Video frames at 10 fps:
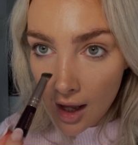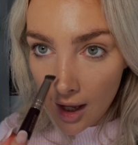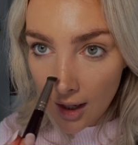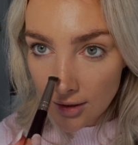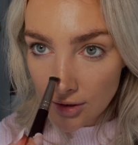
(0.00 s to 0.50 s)

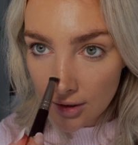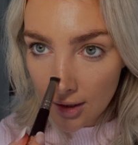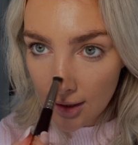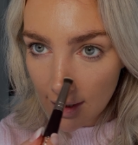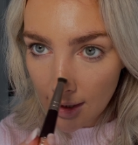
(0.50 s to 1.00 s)
and doing
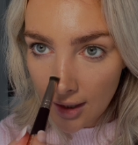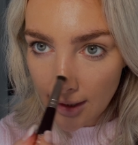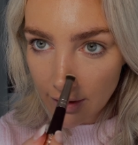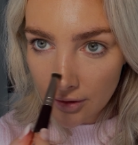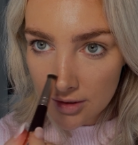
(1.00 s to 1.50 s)
a little
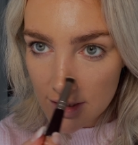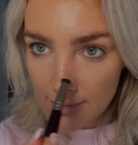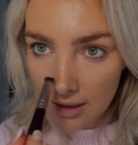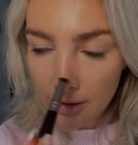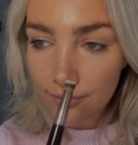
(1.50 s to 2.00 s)
line across the
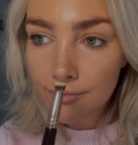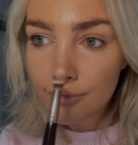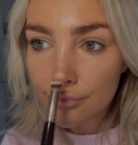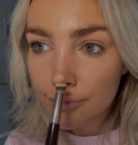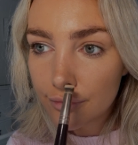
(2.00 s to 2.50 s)
middle
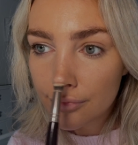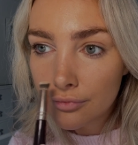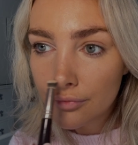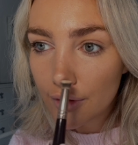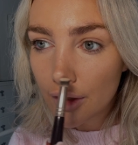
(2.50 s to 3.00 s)

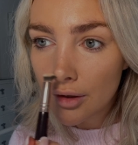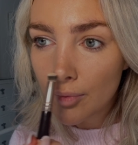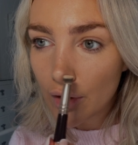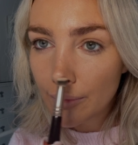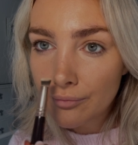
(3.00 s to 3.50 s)
and the
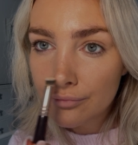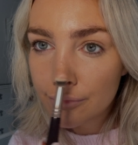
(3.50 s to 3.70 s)
bottom